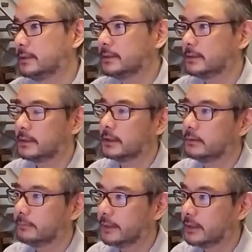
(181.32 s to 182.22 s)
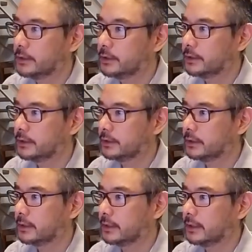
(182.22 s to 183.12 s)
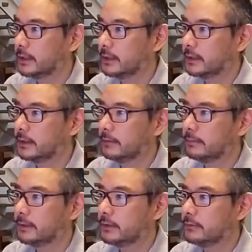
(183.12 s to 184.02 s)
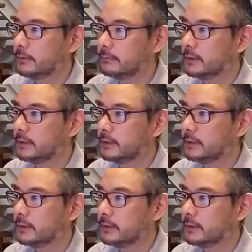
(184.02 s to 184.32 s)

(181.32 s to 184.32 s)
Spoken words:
This is our home page, and the page we